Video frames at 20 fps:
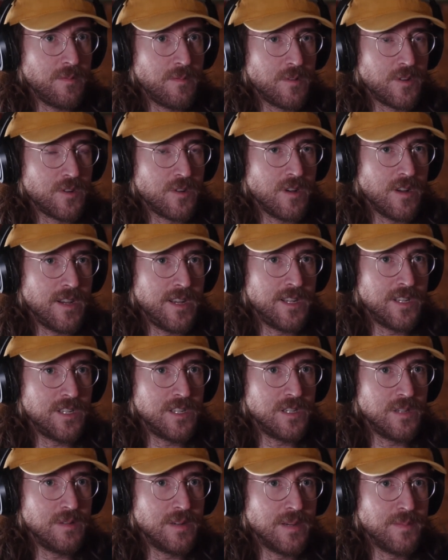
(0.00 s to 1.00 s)
We're trying
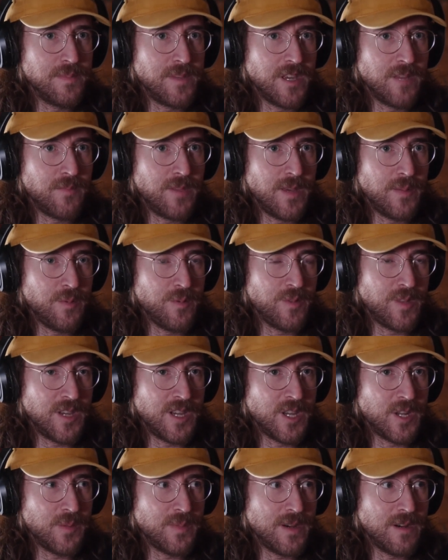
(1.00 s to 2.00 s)
to get people
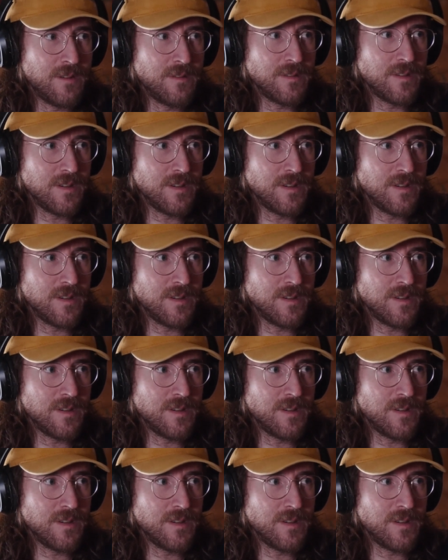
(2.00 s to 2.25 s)
thinking about